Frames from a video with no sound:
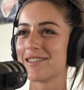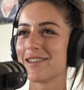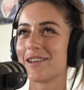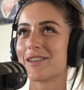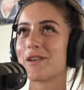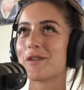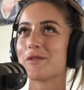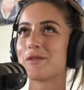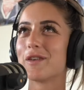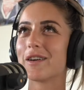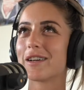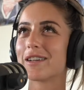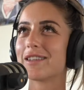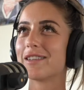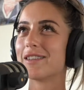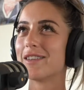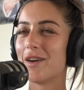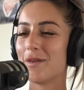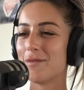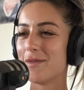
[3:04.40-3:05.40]
you're
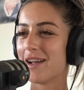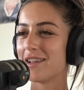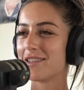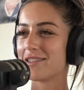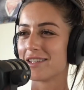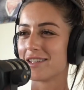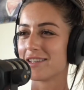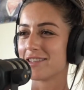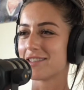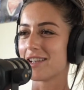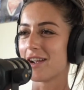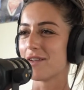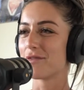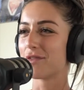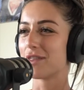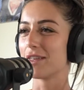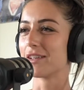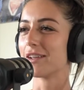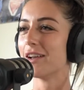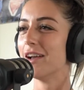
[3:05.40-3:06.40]
fucking amazing. And same
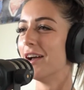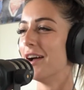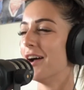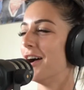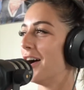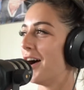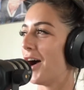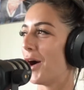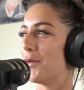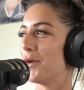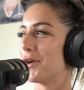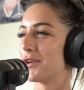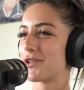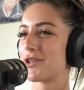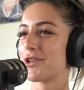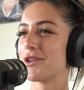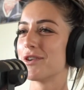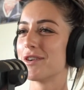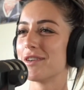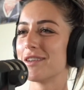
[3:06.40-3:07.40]
thing, I watch
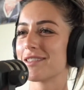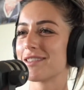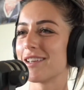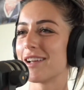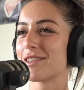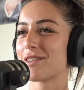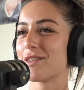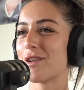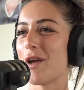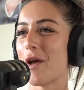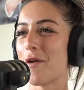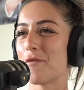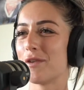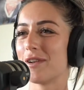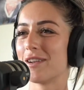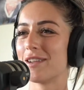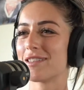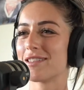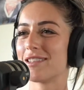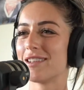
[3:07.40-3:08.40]
you and it's like so
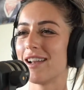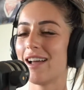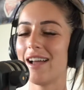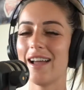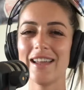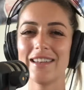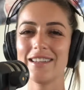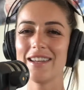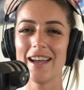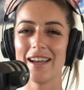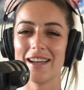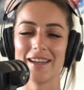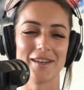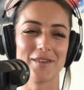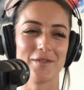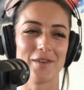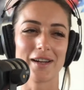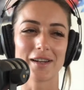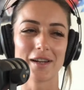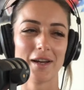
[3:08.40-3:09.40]
effortless. You're like, and I'm
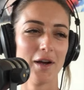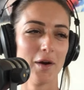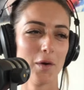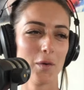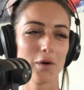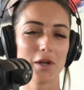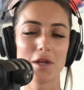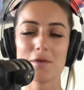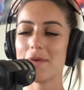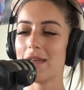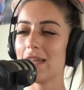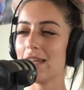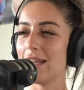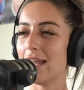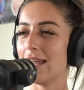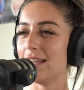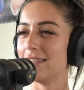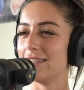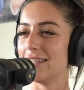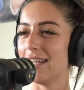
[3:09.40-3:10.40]
like, what do you mean?
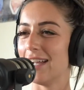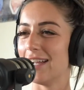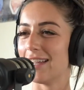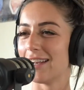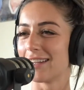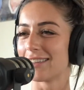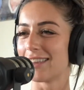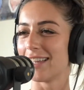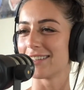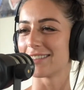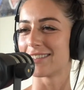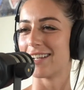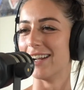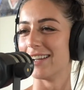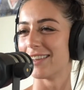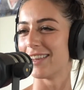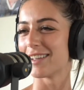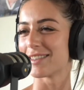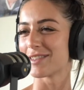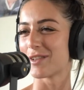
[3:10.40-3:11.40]
And like
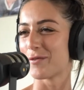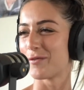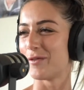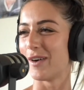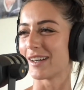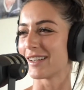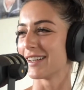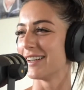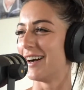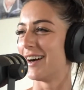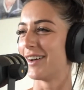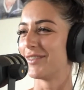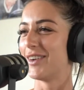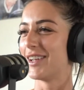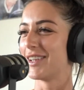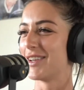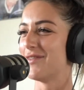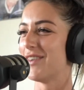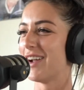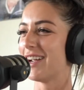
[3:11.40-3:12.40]
that's fucking hard, but
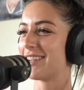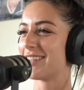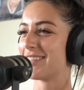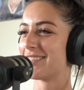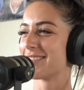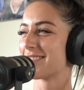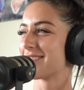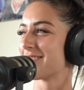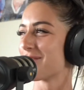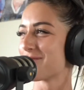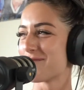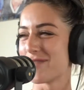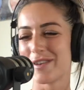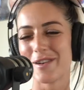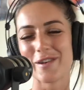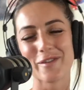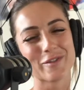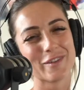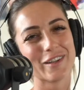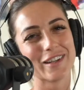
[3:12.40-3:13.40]
you make it just look
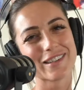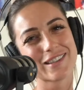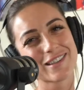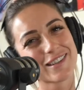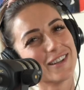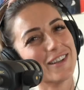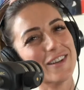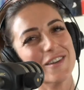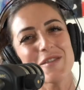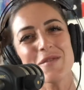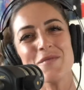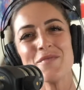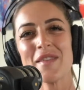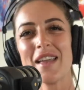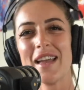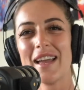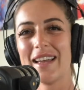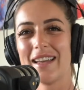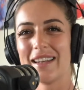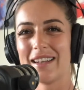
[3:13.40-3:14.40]
perfect.
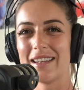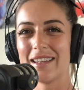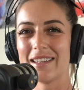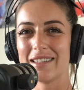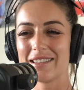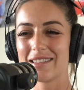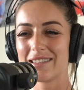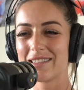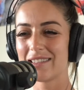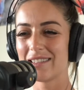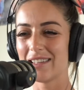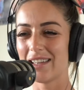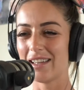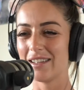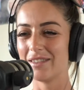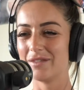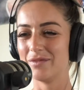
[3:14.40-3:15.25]
It is. And